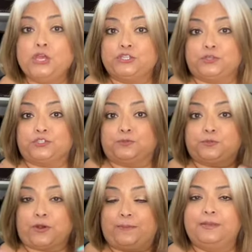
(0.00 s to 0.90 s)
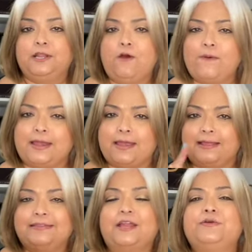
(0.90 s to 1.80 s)
So subscribe below and
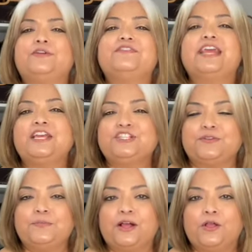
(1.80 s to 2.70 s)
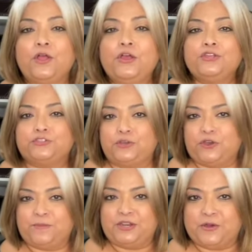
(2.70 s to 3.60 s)
hit that notification bell so you
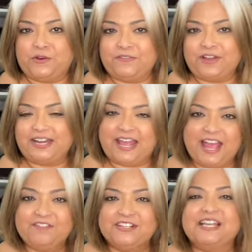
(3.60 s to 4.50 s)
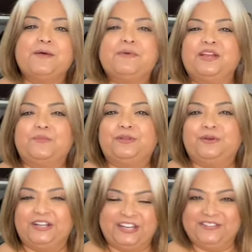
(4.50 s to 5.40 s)
can be notified every time I upload
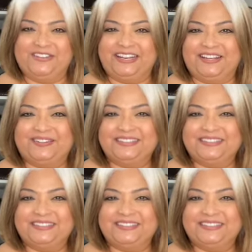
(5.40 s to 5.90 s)
a new video.